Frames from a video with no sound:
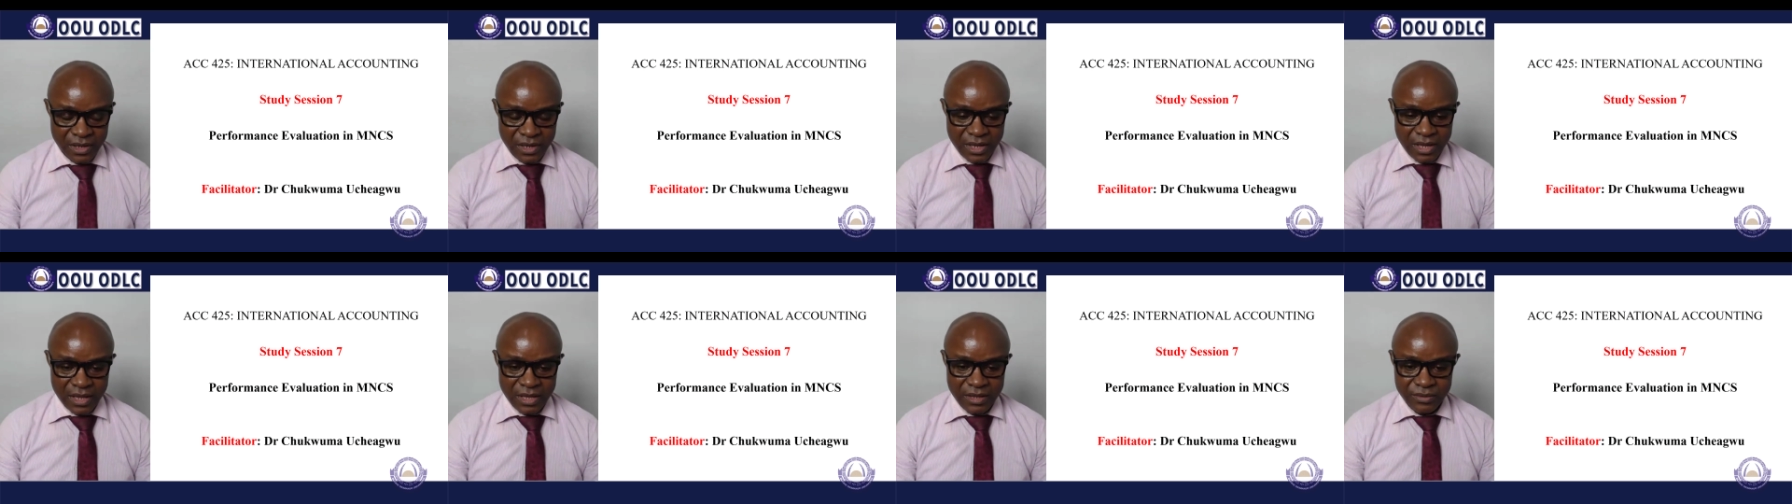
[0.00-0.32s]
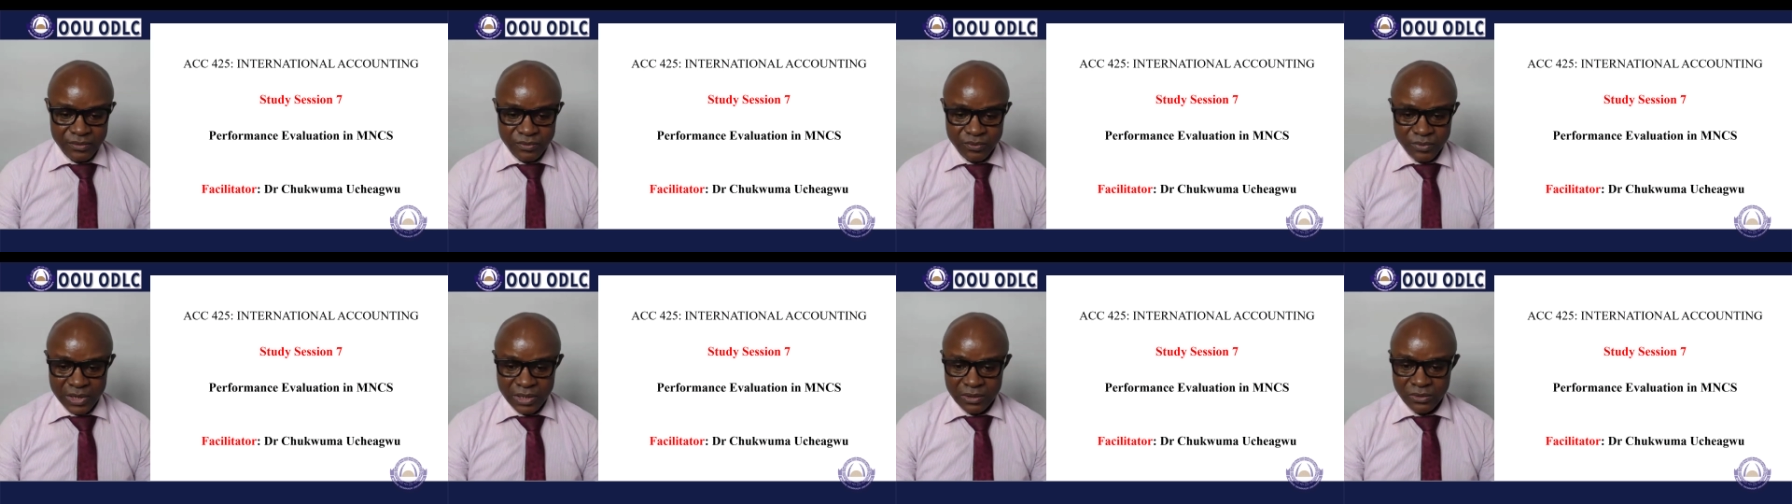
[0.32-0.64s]

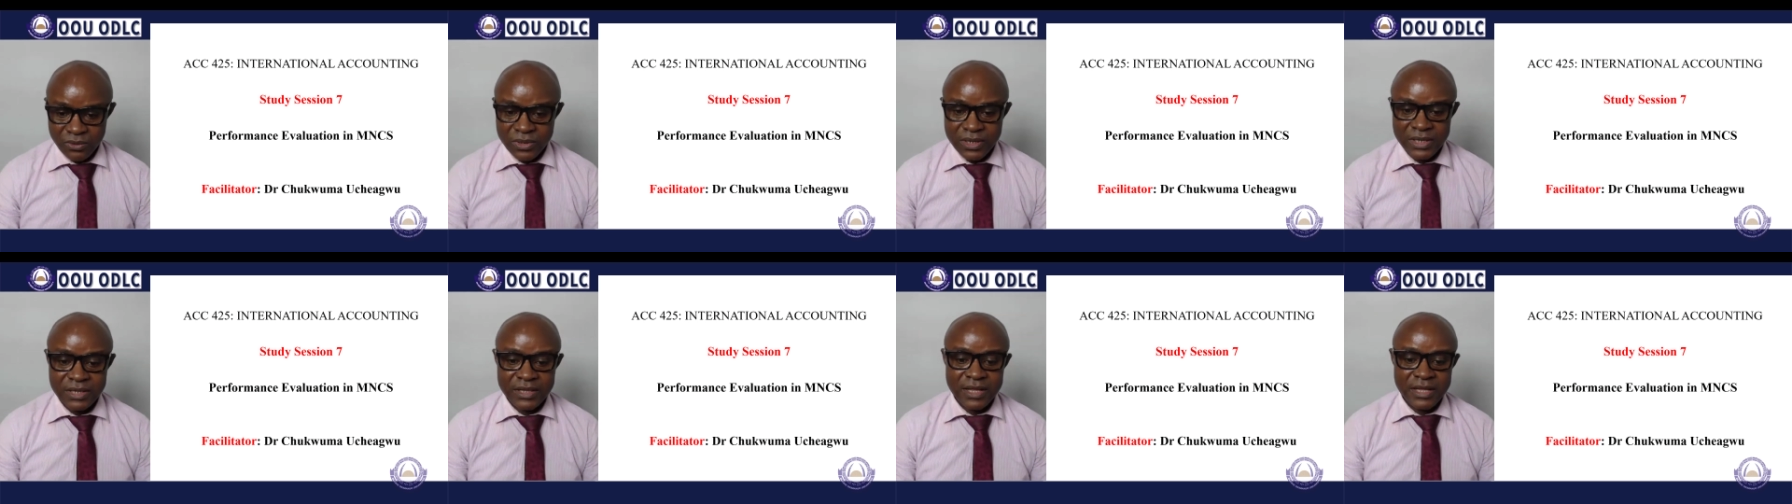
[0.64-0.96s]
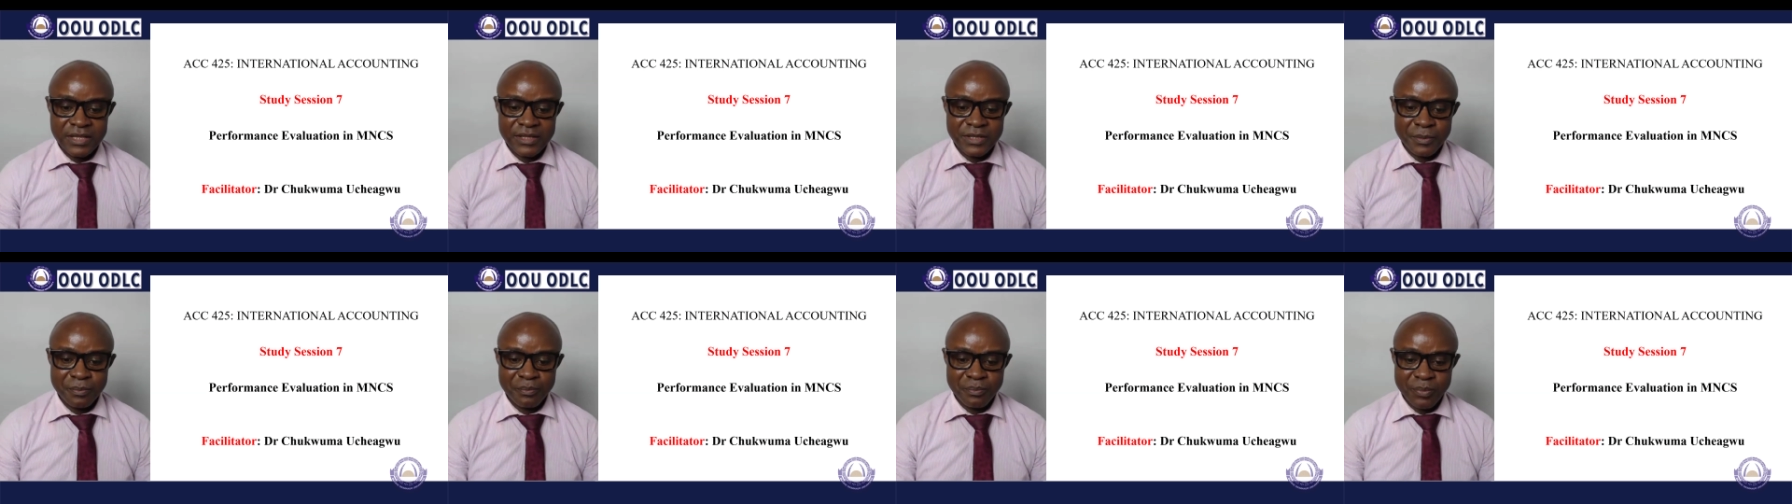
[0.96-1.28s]
and we are looking
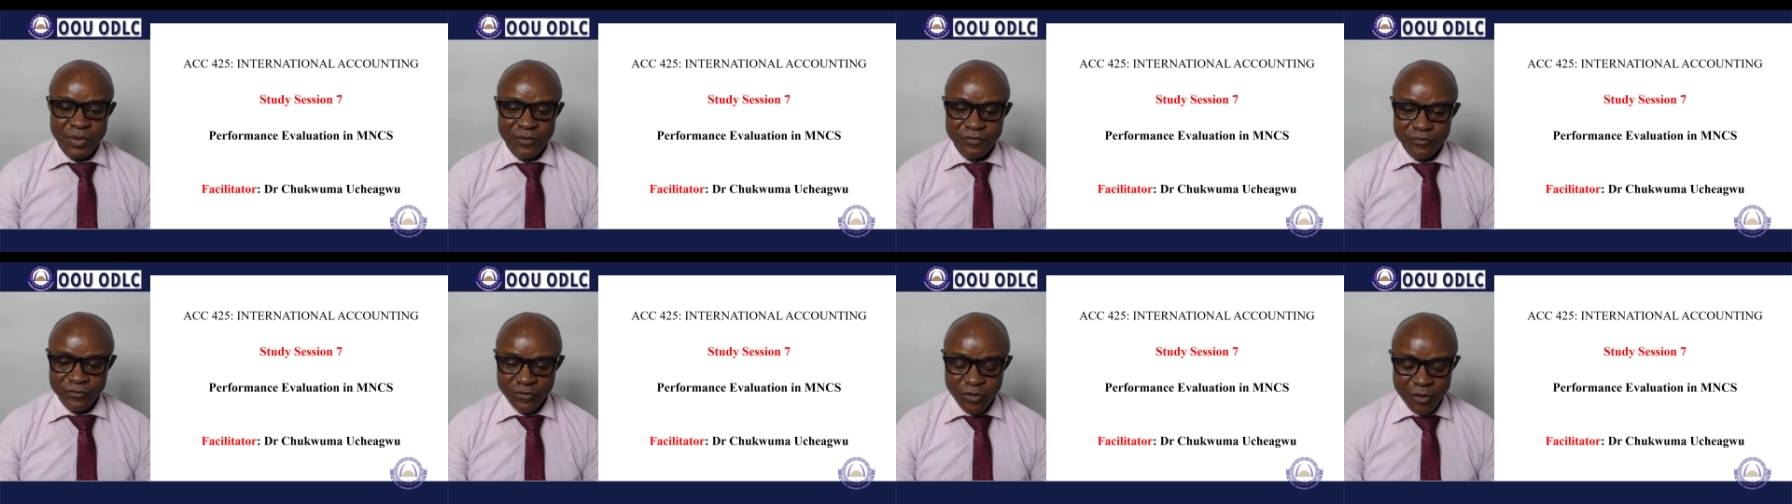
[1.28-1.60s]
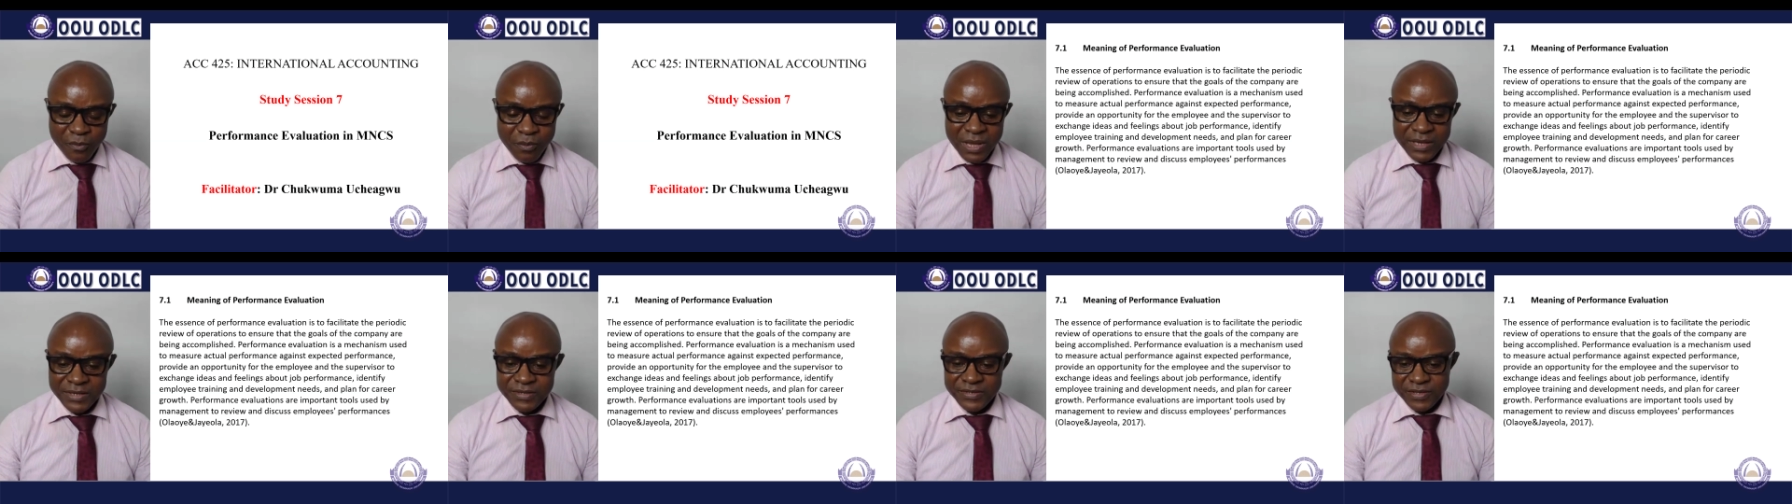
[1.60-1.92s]
at the
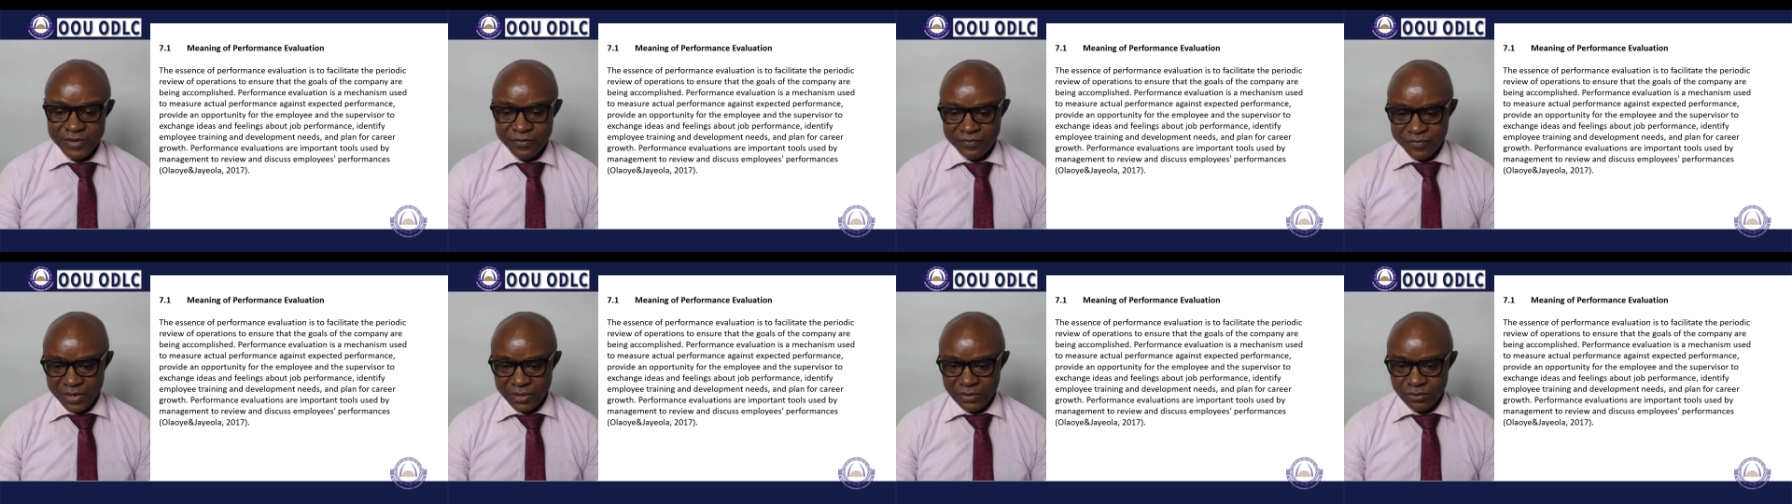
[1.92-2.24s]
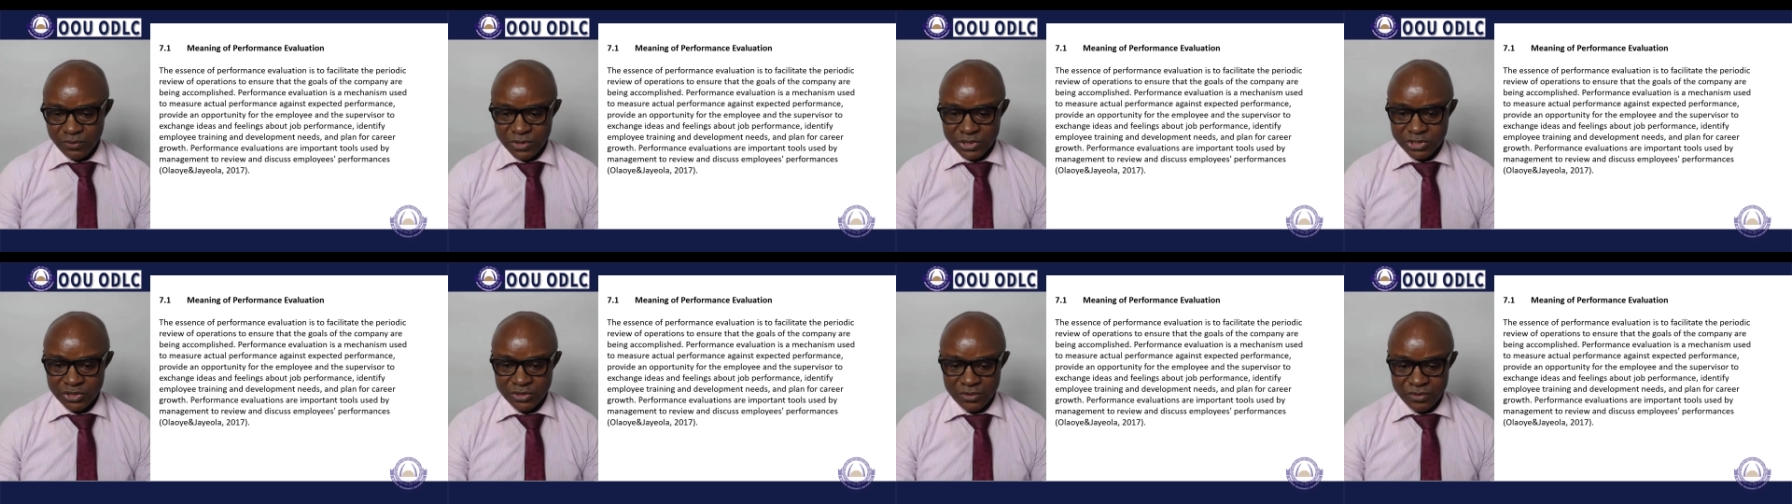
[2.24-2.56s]
performance
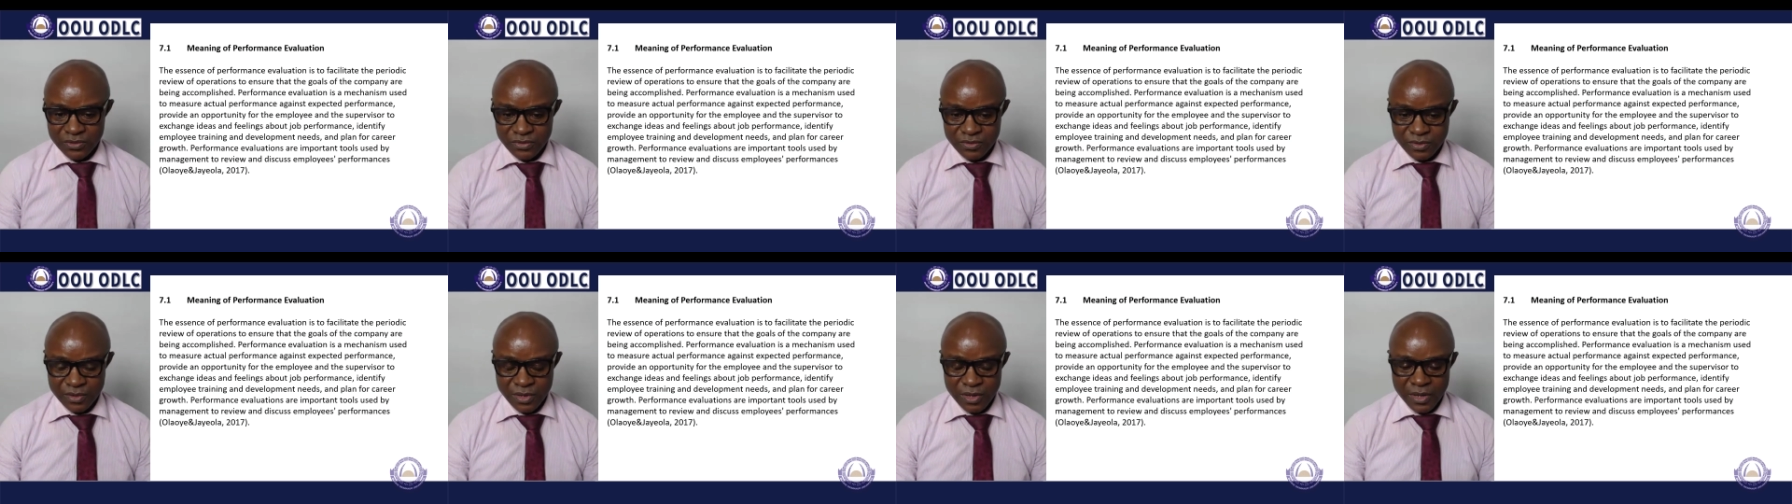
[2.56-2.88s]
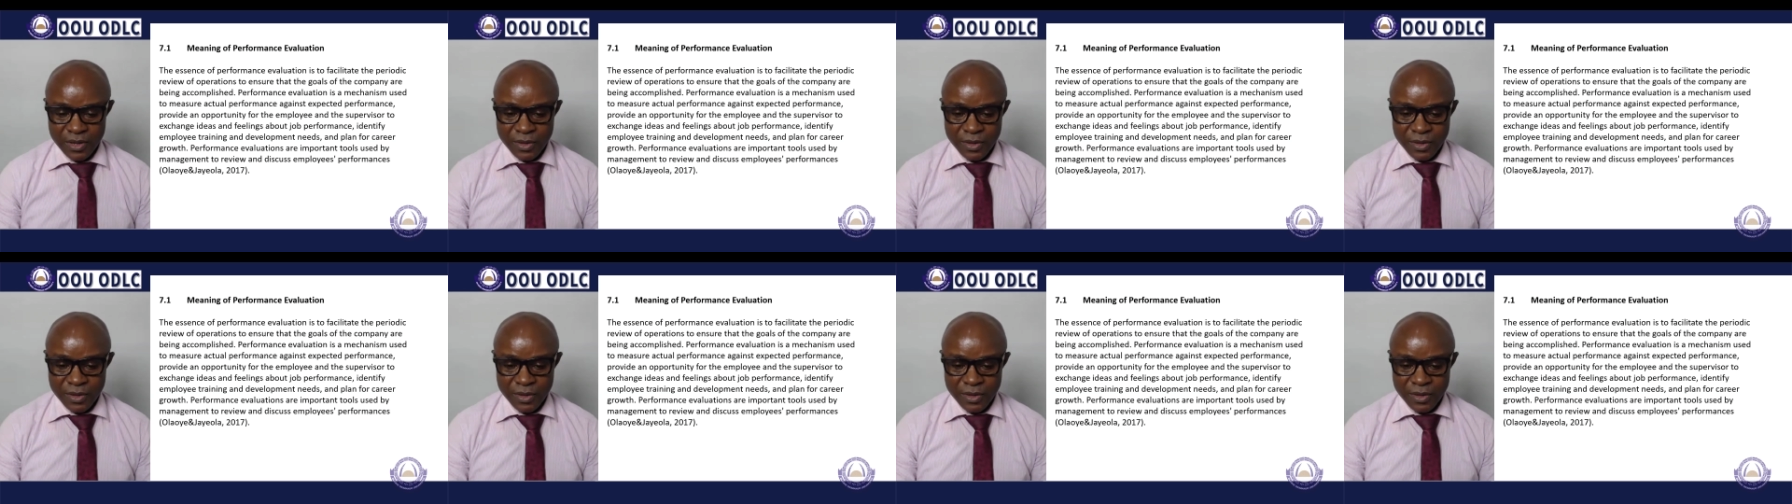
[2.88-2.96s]
evaluation